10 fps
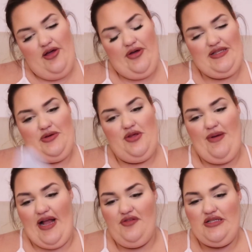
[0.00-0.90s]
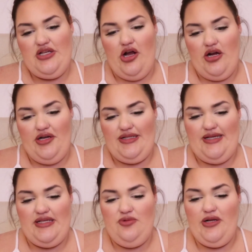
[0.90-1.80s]
Okay, so on the back of this card, it
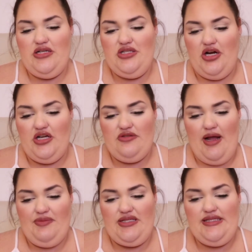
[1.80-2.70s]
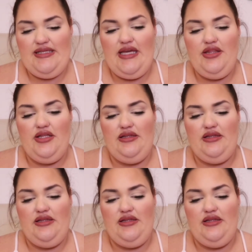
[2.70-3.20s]
says, we are stars wrapped in skin.